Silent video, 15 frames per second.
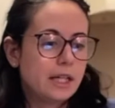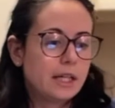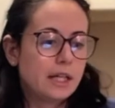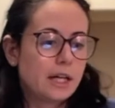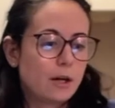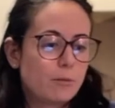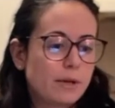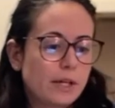
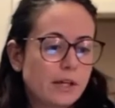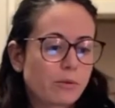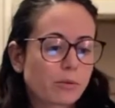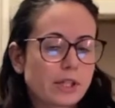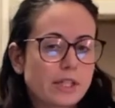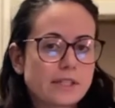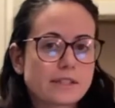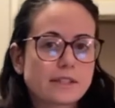a big
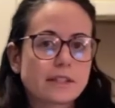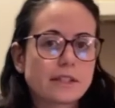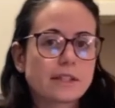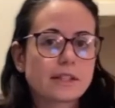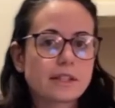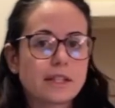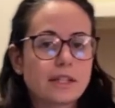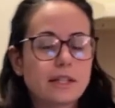
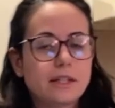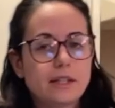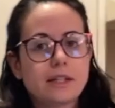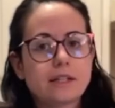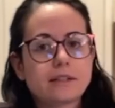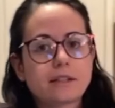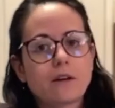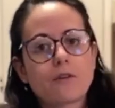reason that
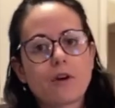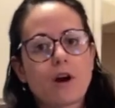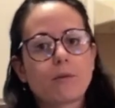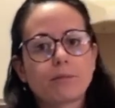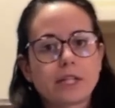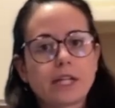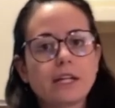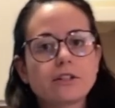kids have
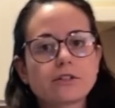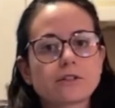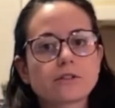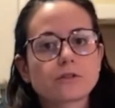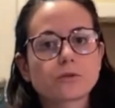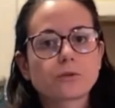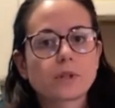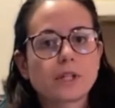
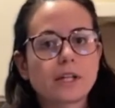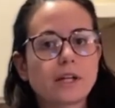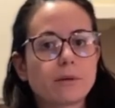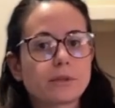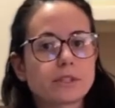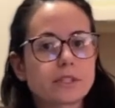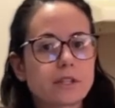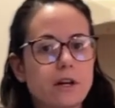complications when they come
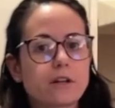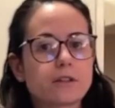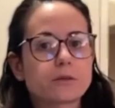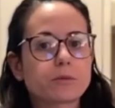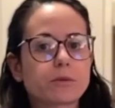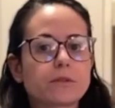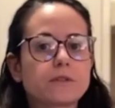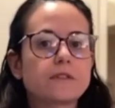into the
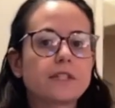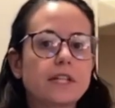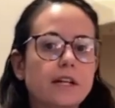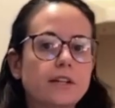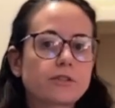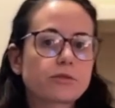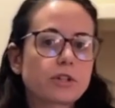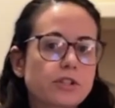hospital is
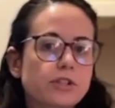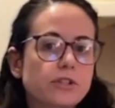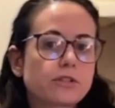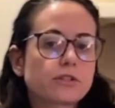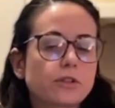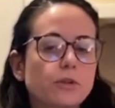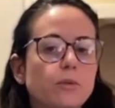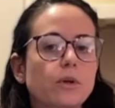dehydration,
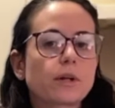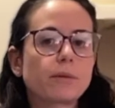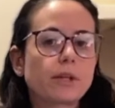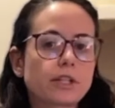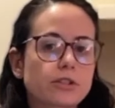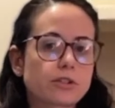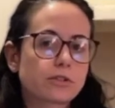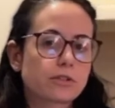so you want to make
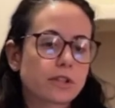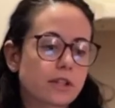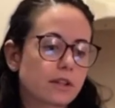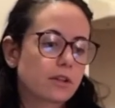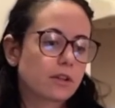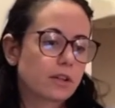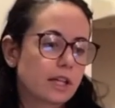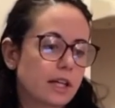sure that
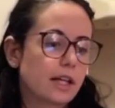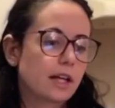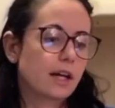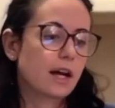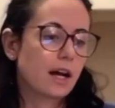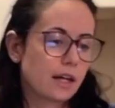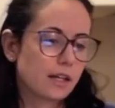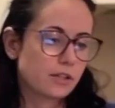they're getting
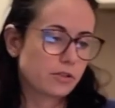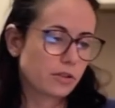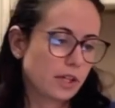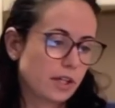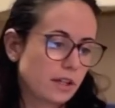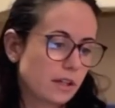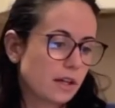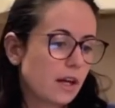hydrated.
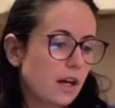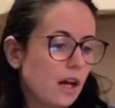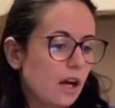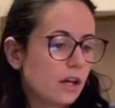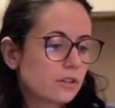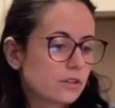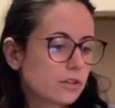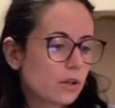
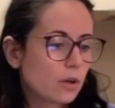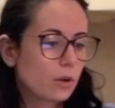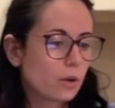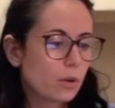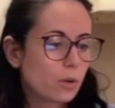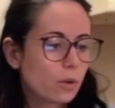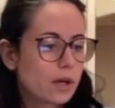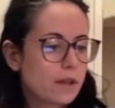
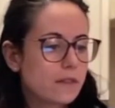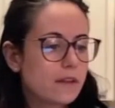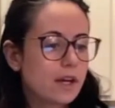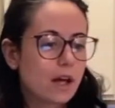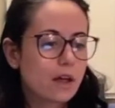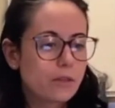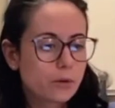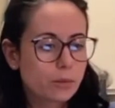So the
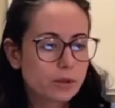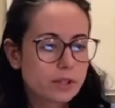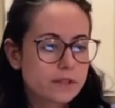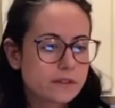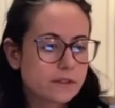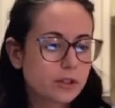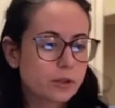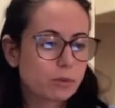other
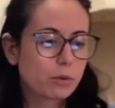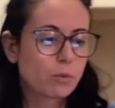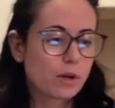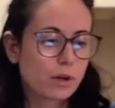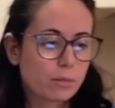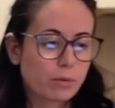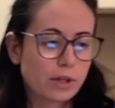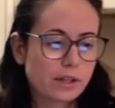reason you would want
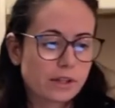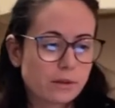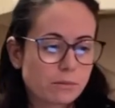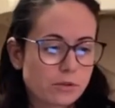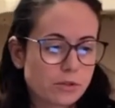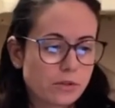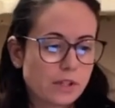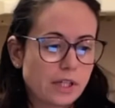to bring them
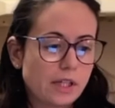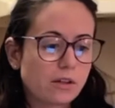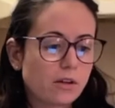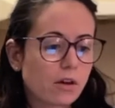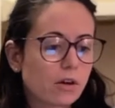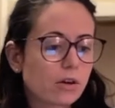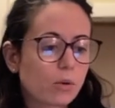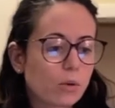to the
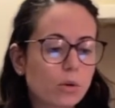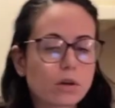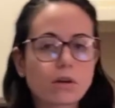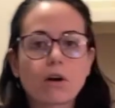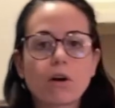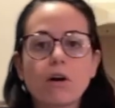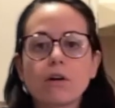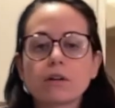ER or
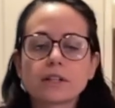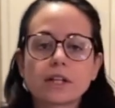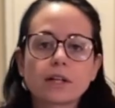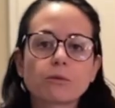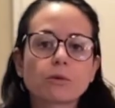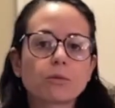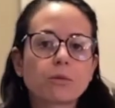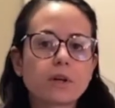call
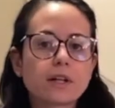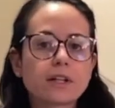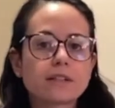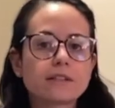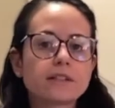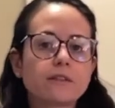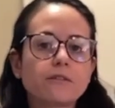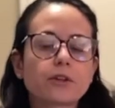911
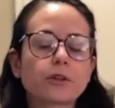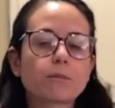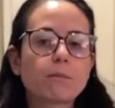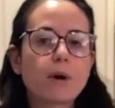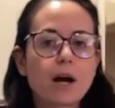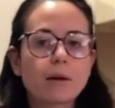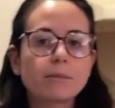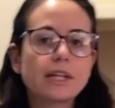is if your
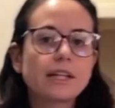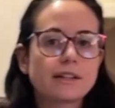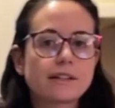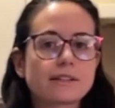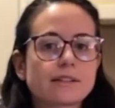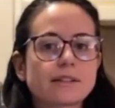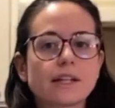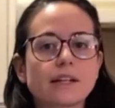mommy
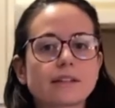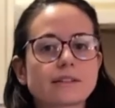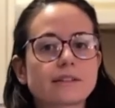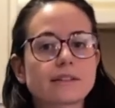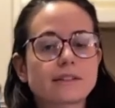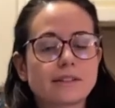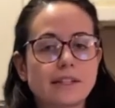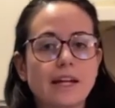instincts
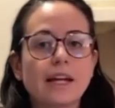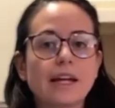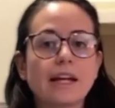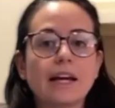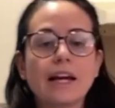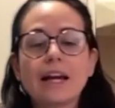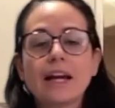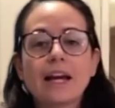say,
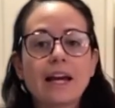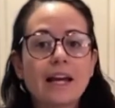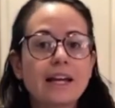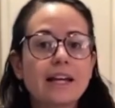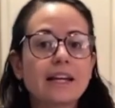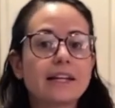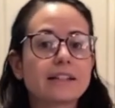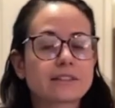
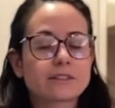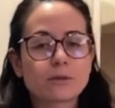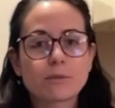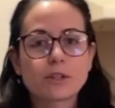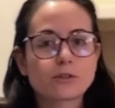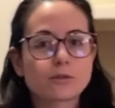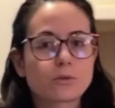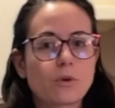hey,
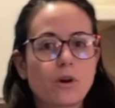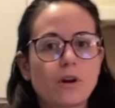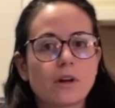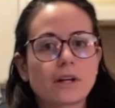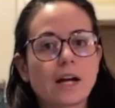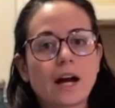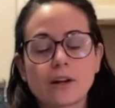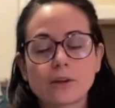something's wrong,
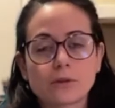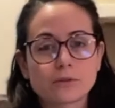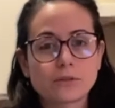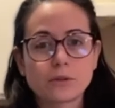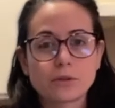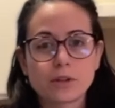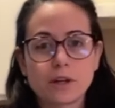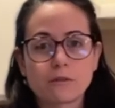I don't
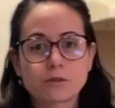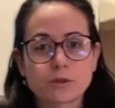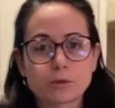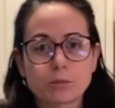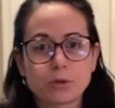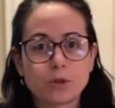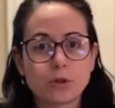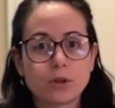feel
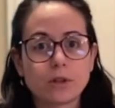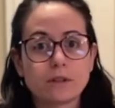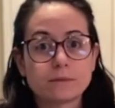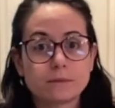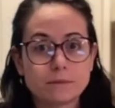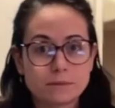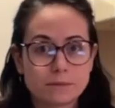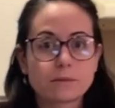comfortable,
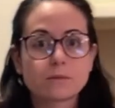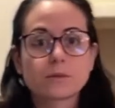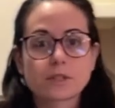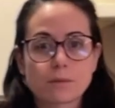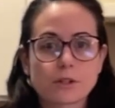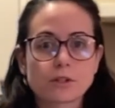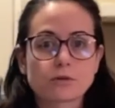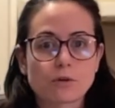
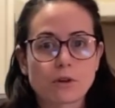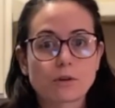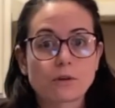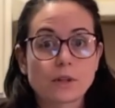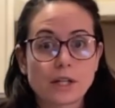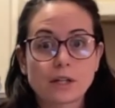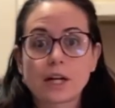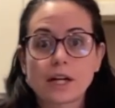something's wrong,
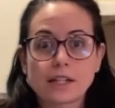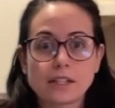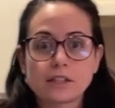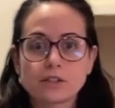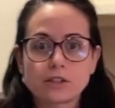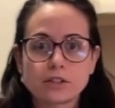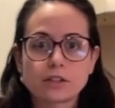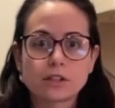like I need
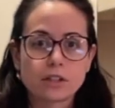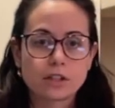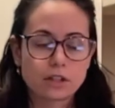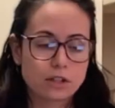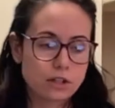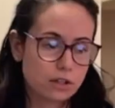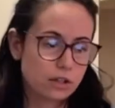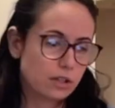to
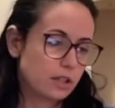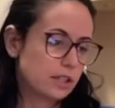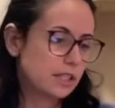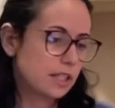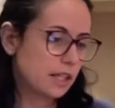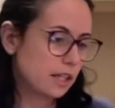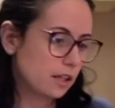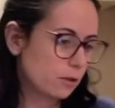
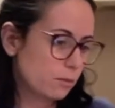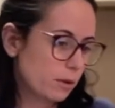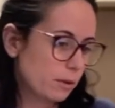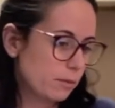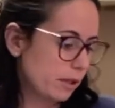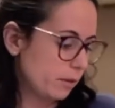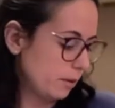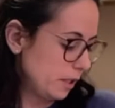take care of my
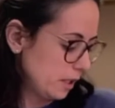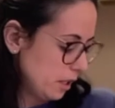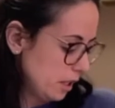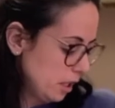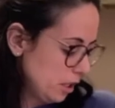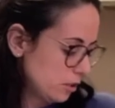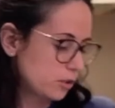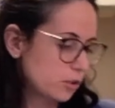baby.
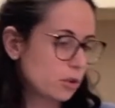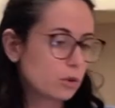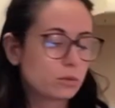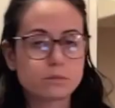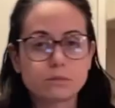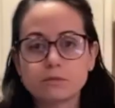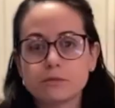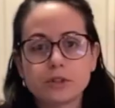So
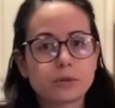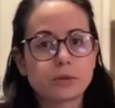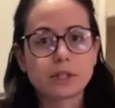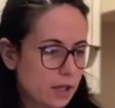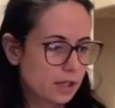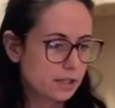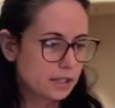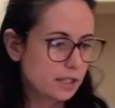do it.
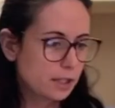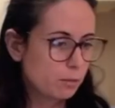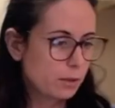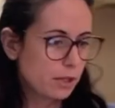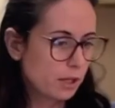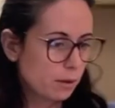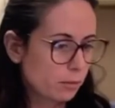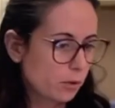Tip
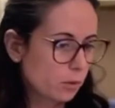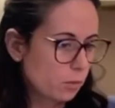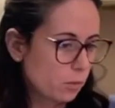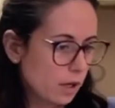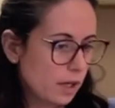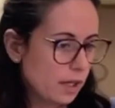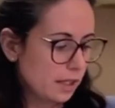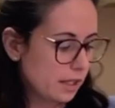number
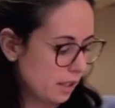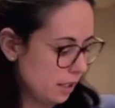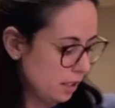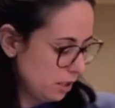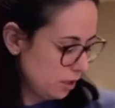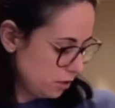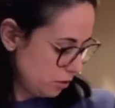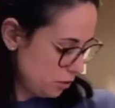1
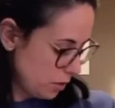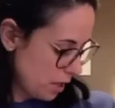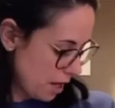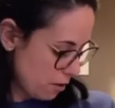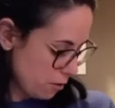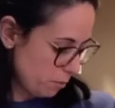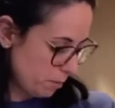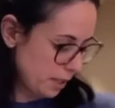to
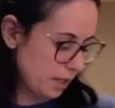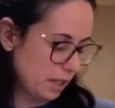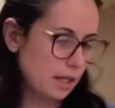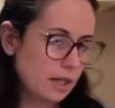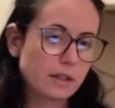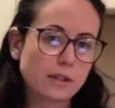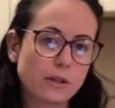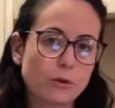help a
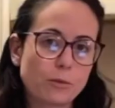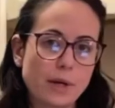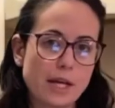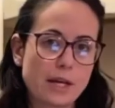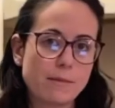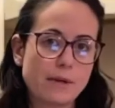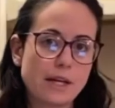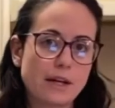little
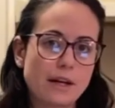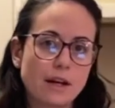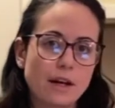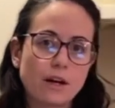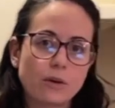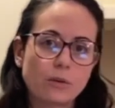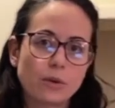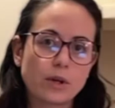baby
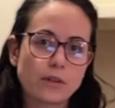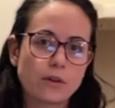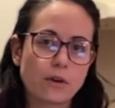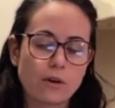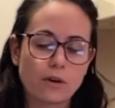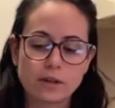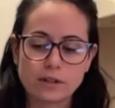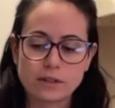with
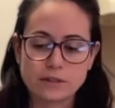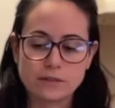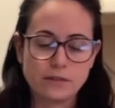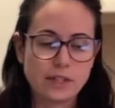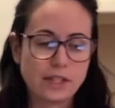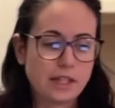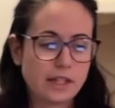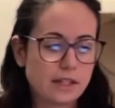
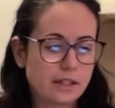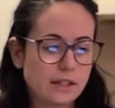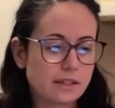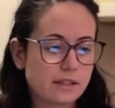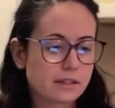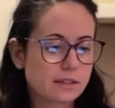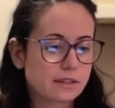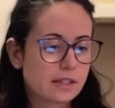RSV
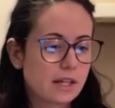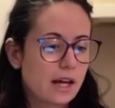is